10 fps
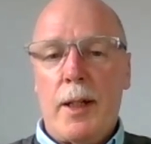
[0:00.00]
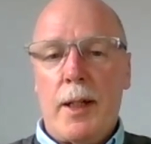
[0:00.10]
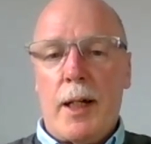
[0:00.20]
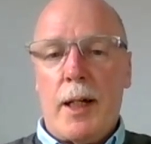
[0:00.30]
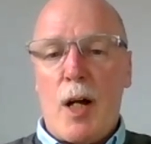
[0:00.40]

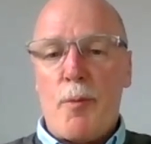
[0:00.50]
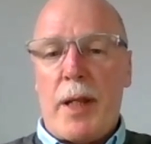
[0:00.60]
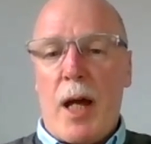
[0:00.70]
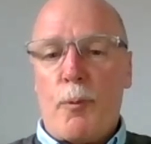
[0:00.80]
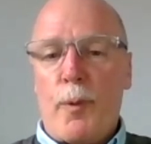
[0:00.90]
And
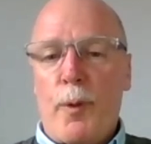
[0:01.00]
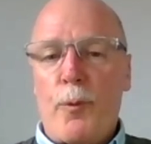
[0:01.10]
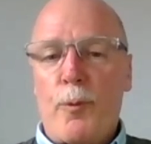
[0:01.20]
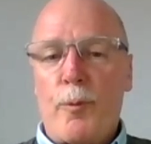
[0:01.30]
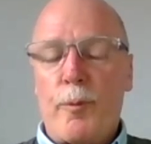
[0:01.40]
that
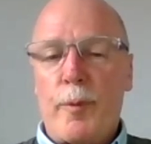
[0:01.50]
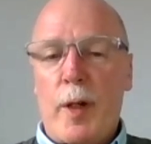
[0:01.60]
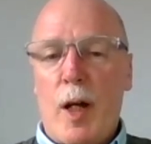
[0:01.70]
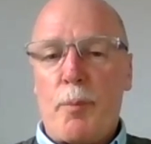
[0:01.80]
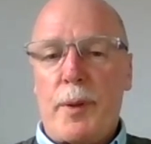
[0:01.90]
will
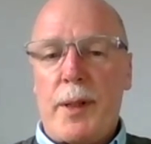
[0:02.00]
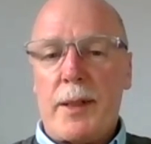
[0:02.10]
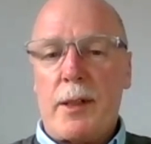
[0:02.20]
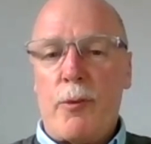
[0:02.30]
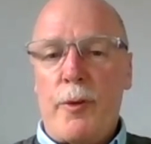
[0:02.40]

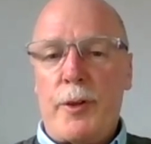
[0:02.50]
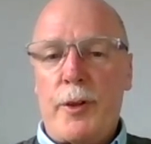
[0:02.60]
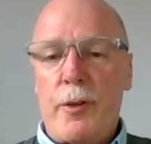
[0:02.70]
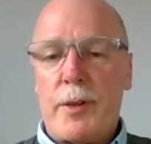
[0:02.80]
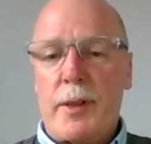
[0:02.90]
potentially
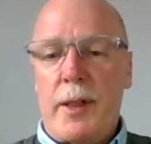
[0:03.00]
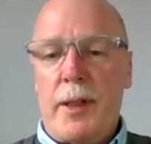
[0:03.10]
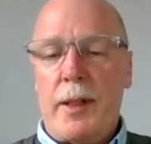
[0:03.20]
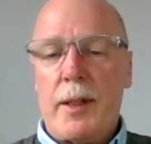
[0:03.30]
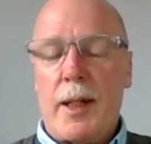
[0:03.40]
reduce
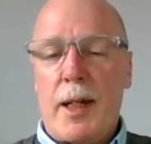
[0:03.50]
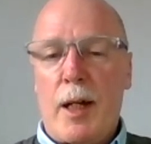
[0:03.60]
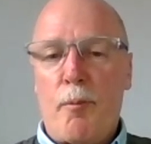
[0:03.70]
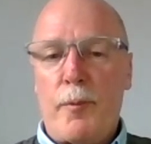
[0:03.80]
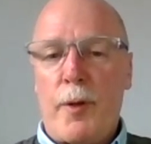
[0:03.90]
the
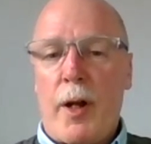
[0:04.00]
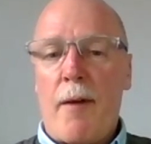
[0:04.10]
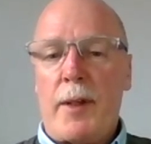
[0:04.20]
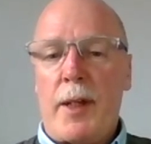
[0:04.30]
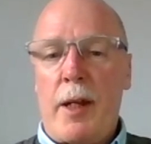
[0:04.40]
not
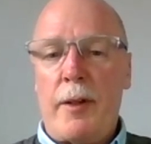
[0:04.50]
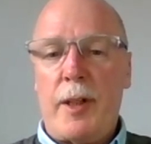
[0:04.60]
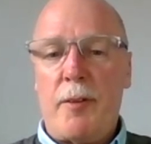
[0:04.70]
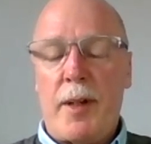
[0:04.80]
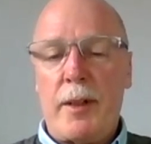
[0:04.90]
only the
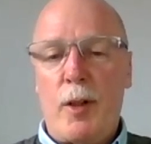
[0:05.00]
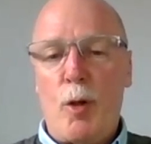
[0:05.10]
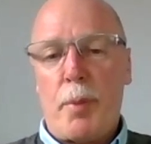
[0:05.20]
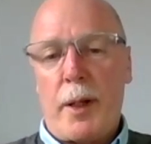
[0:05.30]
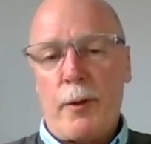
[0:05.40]
energy value,
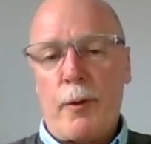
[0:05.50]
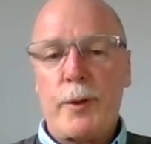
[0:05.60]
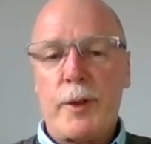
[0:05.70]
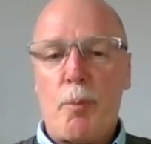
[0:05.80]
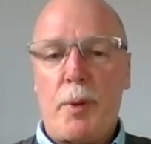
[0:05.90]
but it
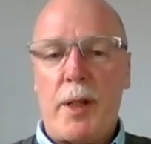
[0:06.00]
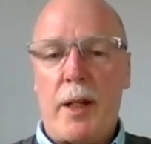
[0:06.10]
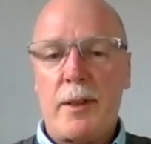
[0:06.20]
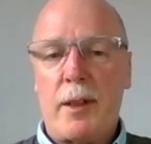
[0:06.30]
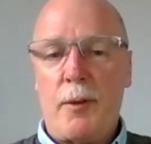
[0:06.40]
also
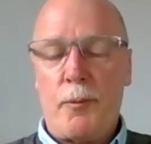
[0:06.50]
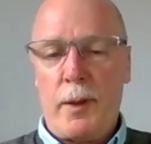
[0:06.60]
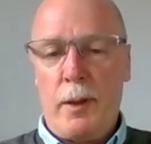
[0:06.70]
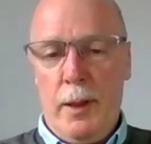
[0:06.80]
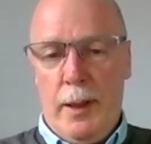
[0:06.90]
potentially
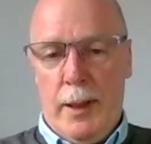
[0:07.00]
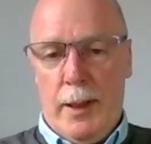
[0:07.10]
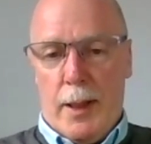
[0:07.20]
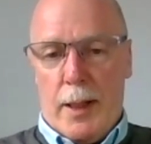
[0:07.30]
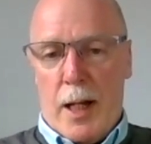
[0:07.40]
will
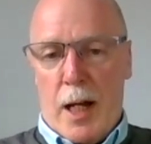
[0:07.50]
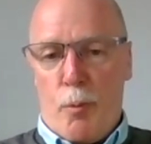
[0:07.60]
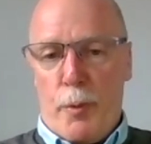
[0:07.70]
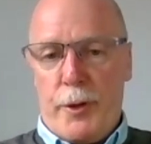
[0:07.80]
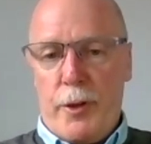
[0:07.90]

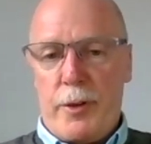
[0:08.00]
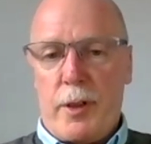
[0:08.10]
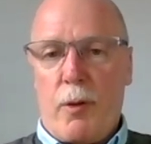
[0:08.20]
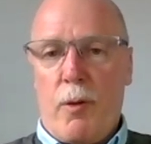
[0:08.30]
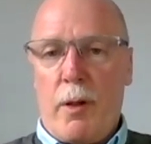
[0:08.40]
reduce
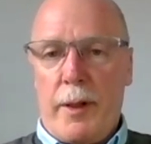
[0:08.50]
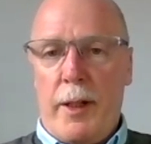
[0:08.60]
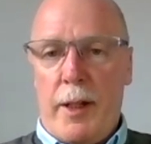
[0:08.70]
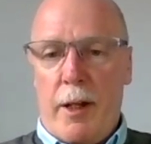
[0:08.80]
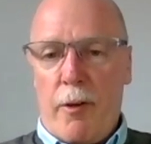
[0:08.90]
the
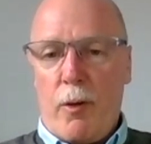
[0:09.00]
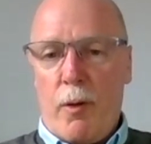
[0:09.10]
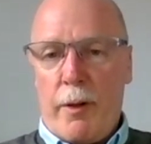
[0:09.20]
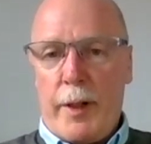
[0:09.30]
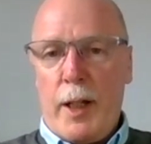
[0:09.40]
inherent
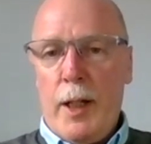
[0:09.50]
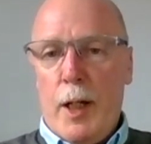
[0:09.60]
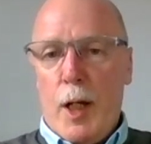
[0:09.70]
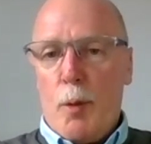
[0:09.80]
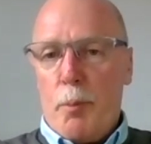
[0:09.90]
quality.
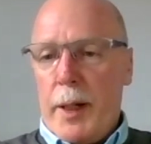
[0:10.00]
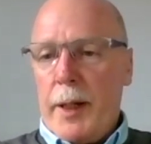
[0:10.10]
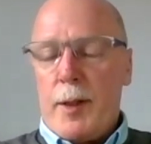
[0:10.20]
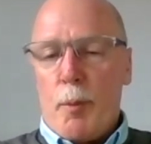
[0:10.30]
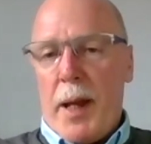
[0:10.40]
But
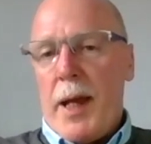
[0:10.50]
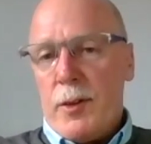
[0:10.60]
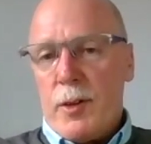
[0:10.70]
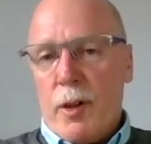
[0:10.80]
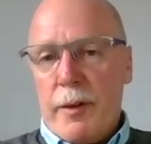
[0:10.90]
it
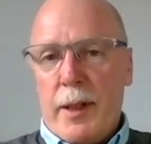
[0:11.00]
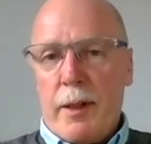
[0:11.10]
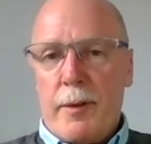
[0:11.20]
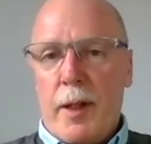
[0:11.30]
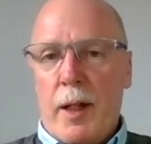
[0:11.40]
depends on
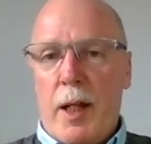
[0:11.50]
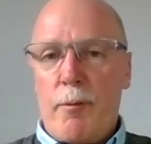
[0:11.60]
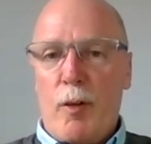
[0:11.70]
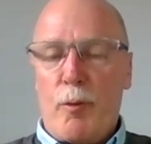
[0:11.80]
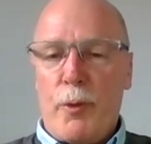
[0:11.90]
the
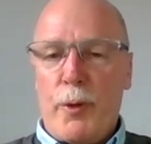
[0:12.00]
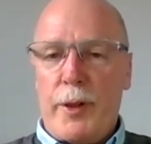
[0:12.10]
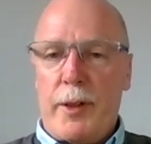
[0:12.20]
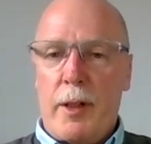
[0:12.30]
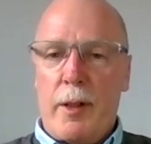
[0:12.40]
level of
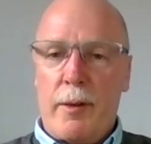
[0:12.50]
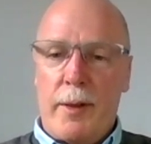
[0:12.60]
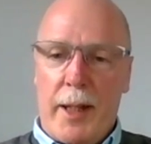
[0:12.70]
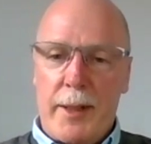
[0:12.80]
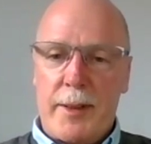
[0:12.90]
moisture,
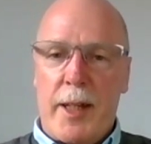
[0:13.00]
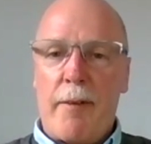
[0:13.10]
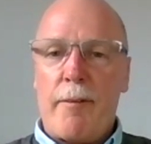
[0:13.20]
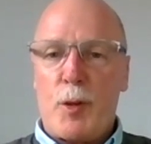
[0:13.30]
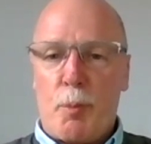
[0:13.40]
the extent
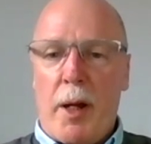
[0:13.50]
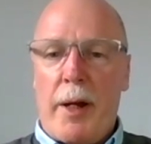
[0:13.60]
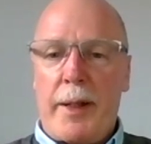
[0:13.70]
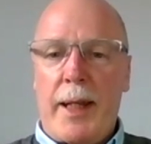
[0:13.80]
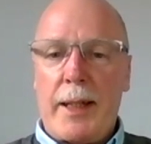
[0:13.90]
of the
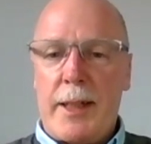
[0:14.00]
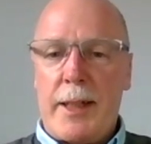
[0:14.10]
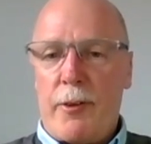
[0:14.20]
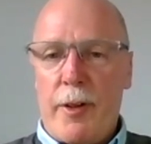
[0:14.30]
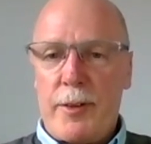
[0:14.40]
sprouting,
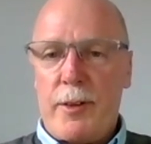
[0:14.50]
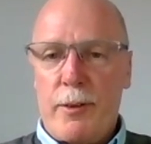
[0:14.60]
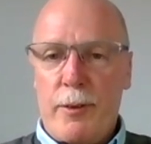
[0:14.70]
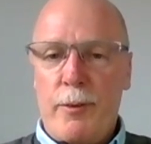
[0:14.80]
etc., as to